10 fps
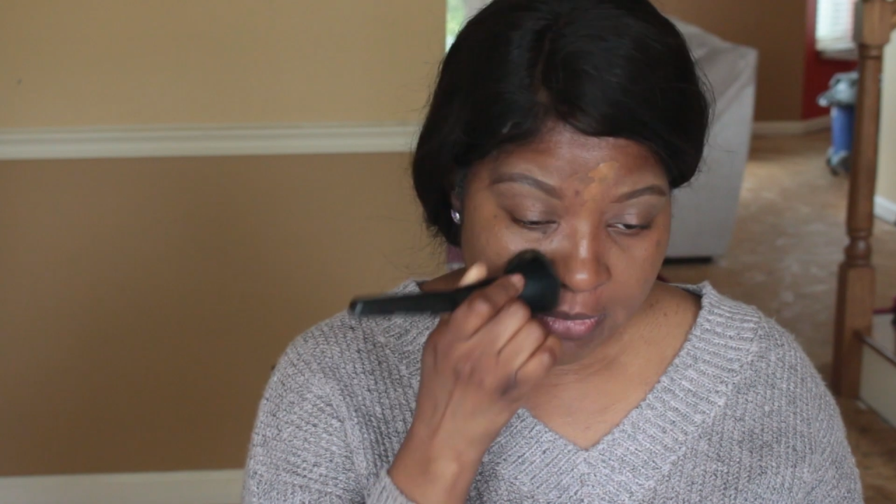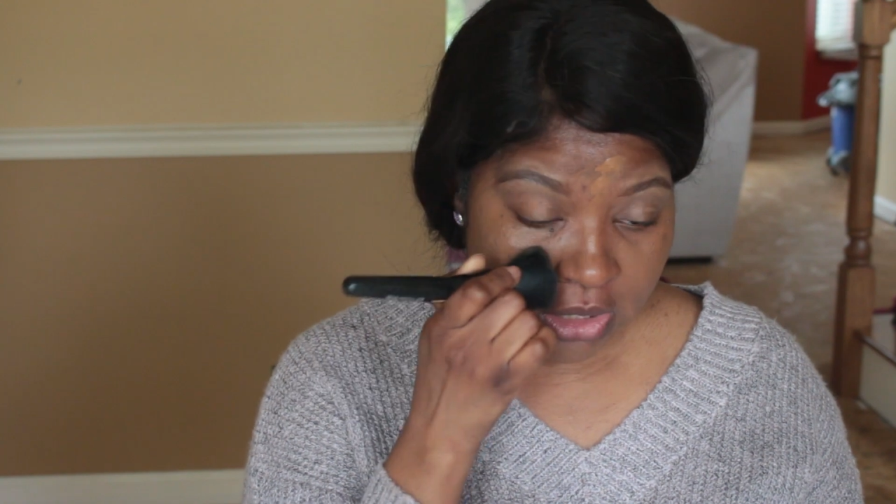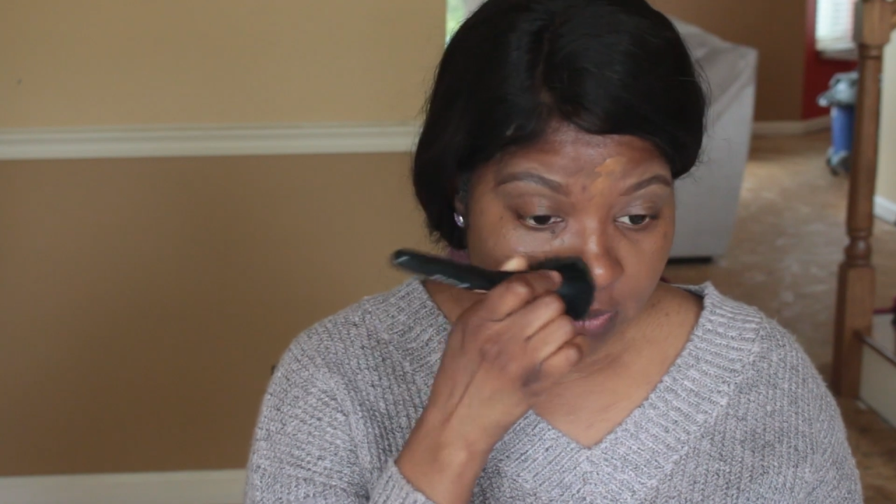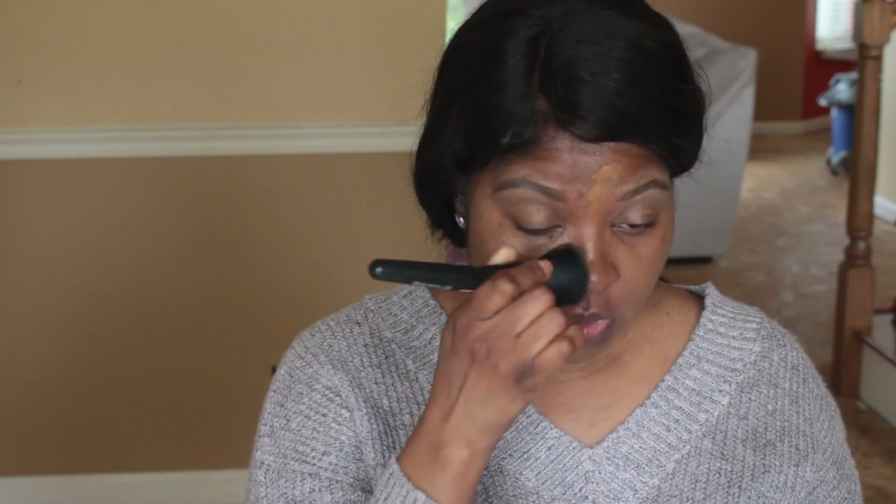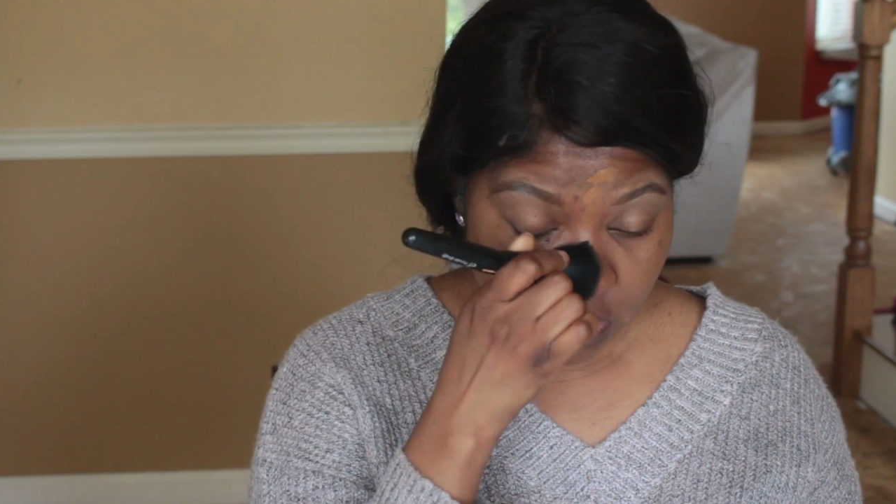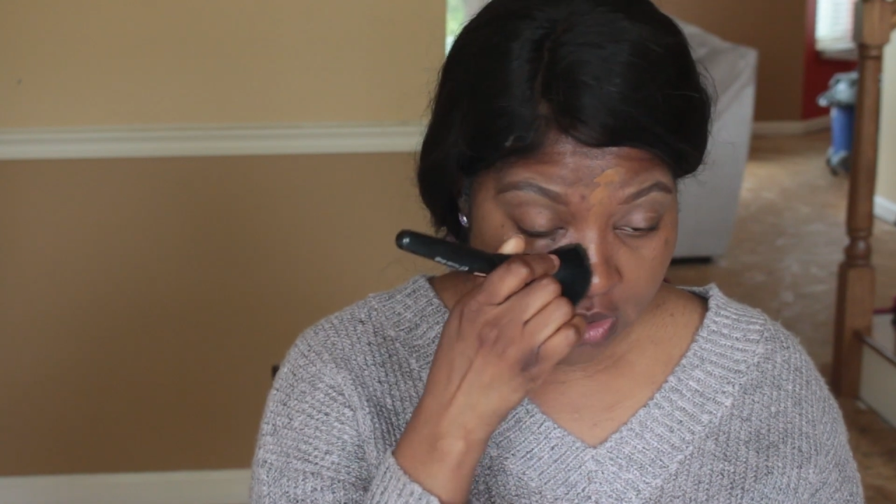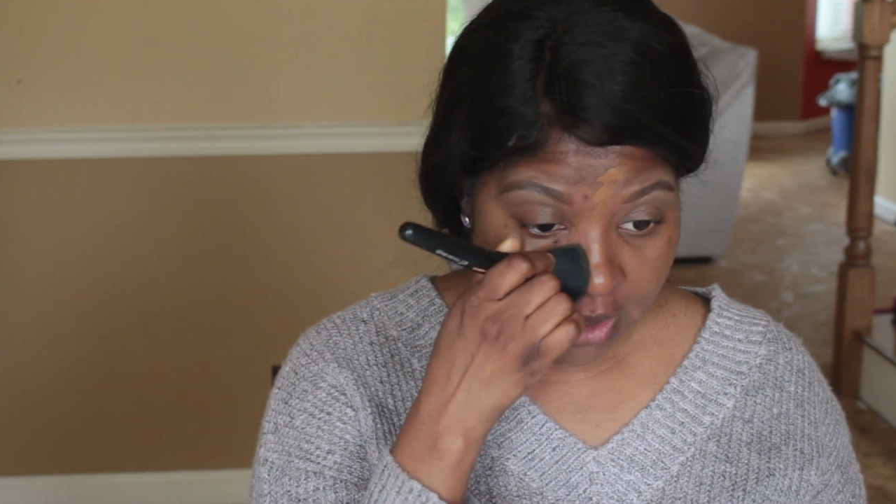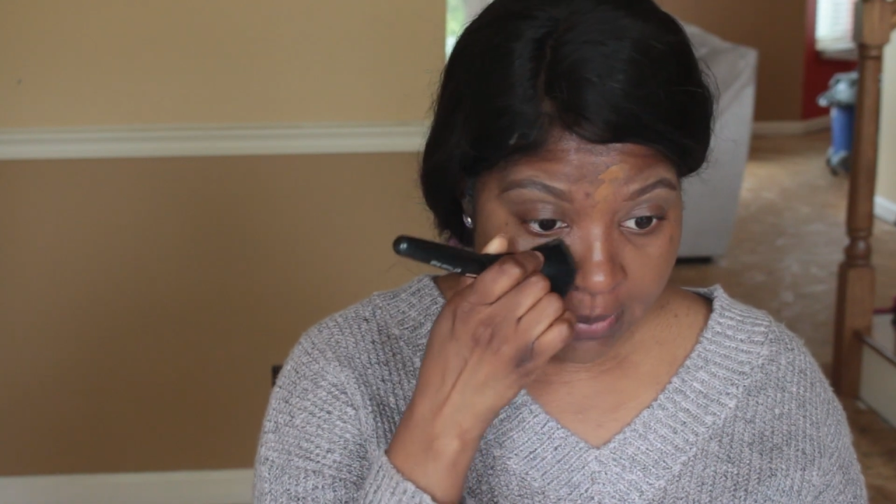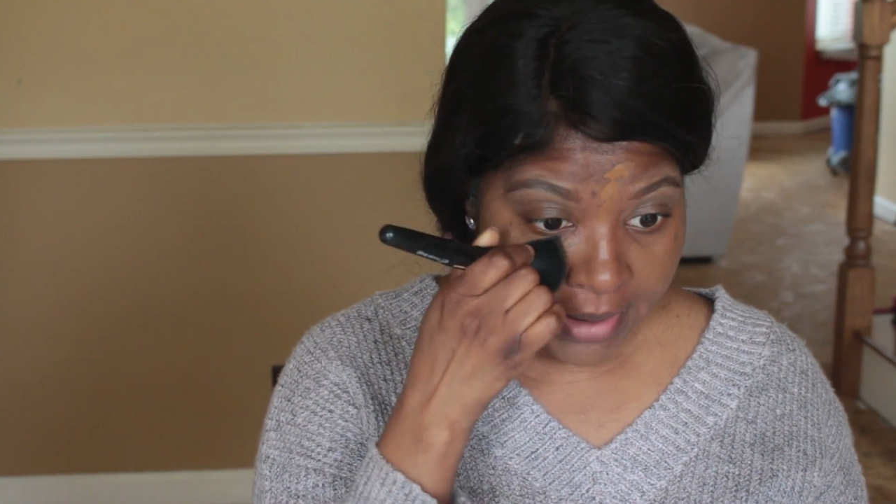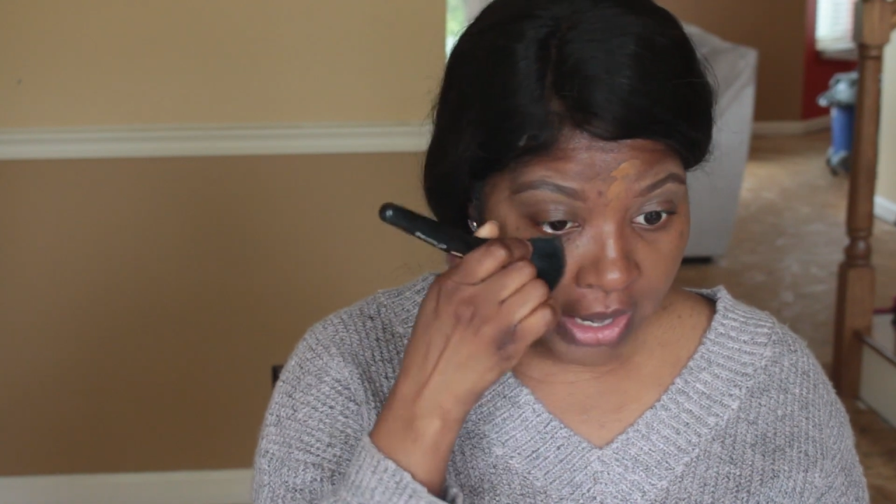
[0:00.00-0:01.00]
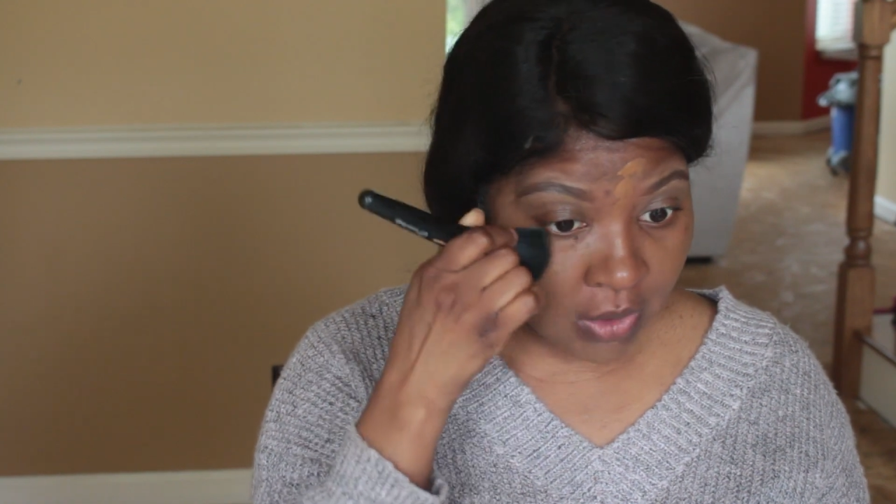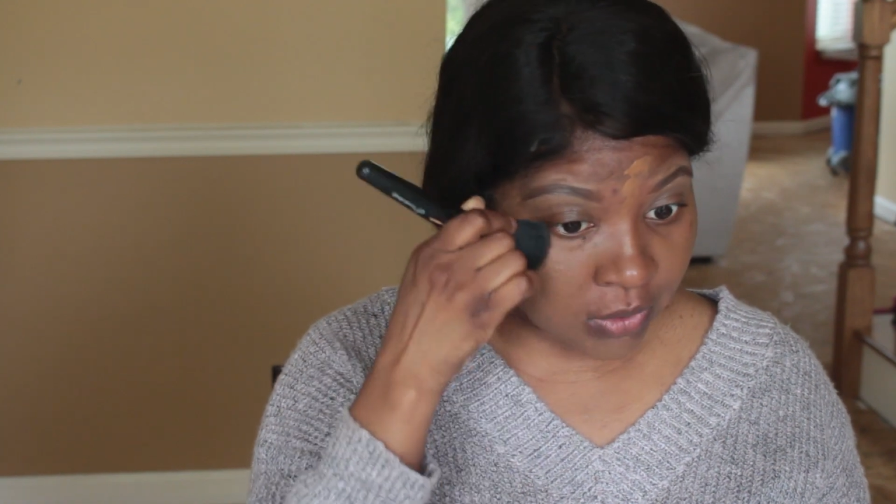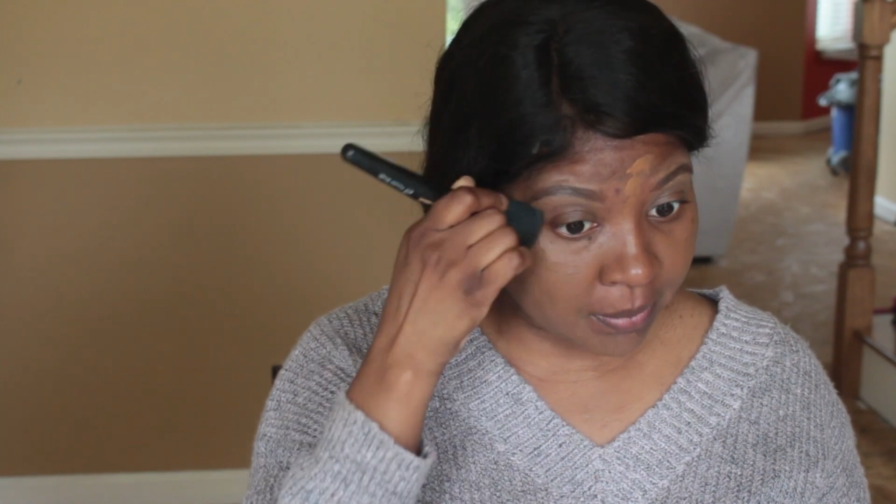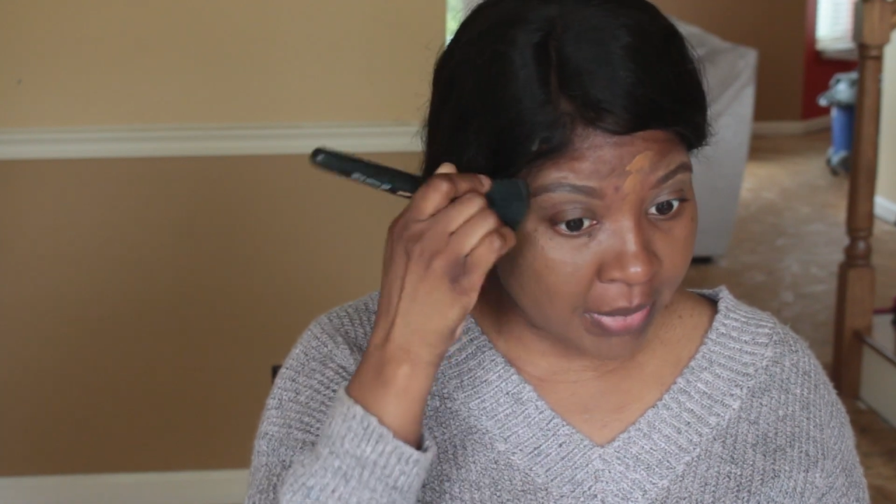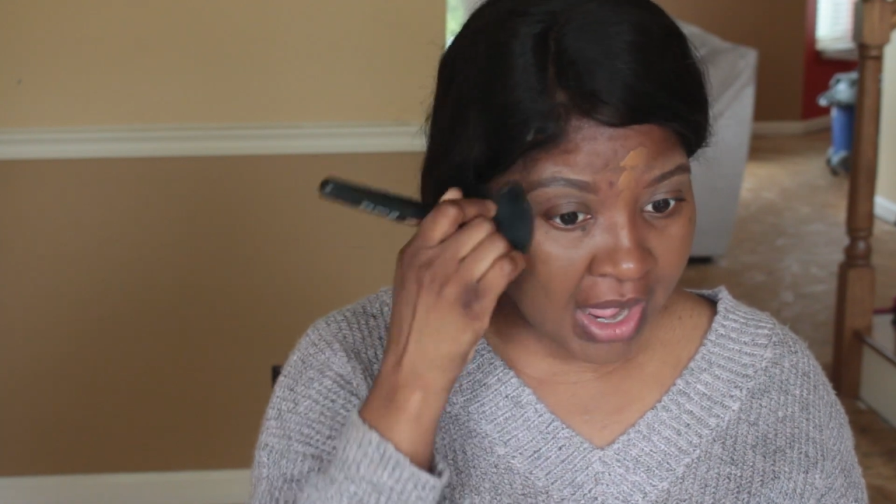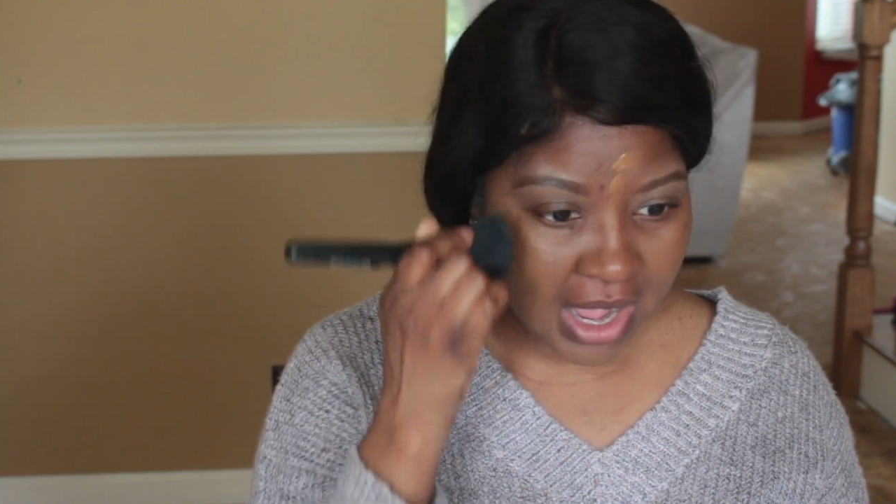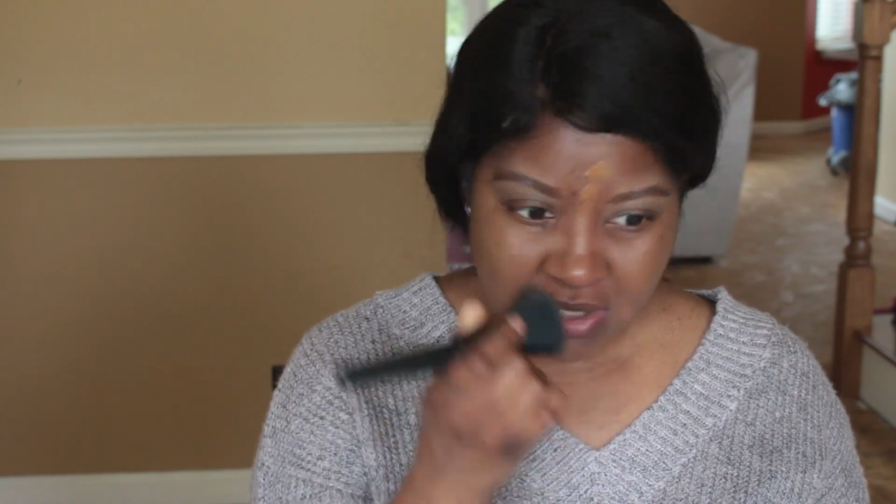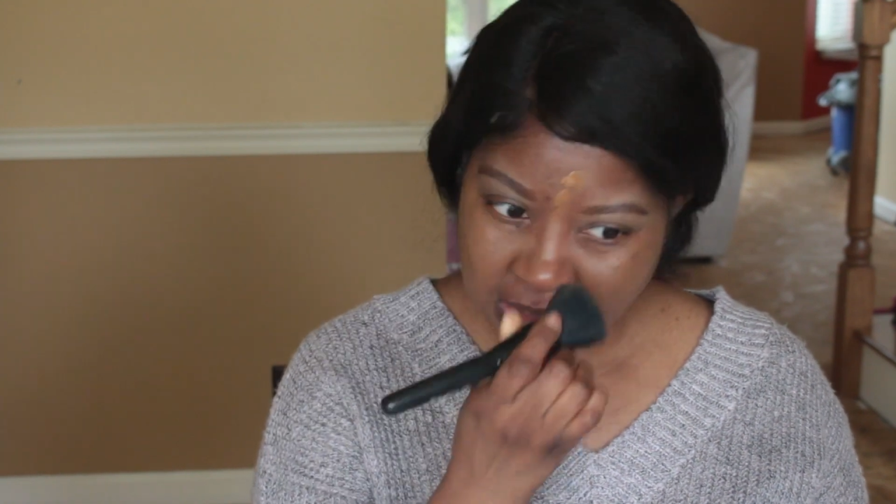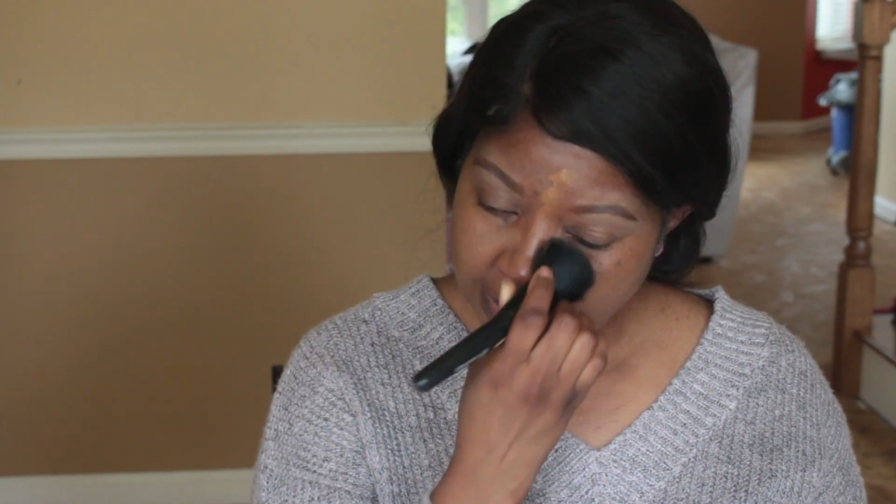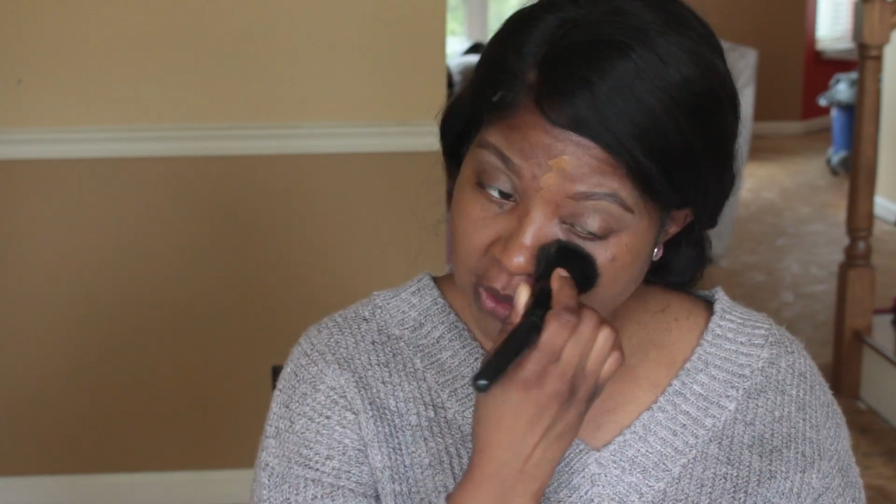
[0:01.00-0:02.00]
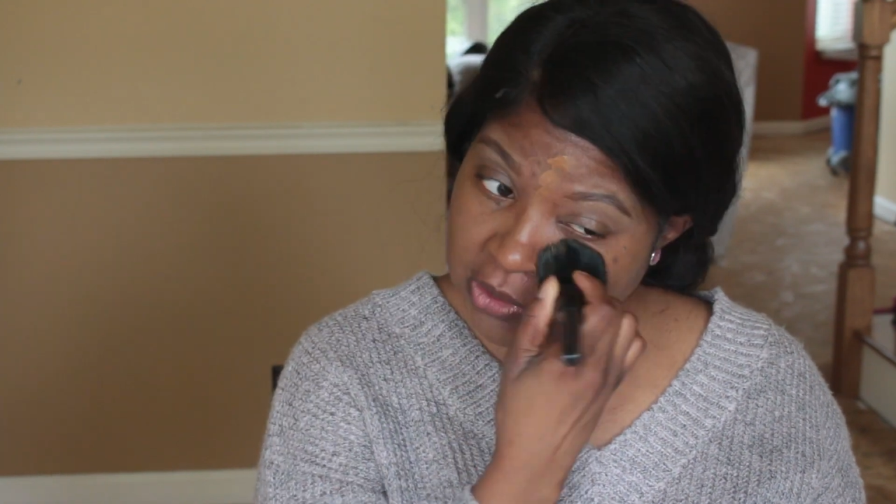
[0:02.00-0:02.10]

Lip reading: minimal amount possible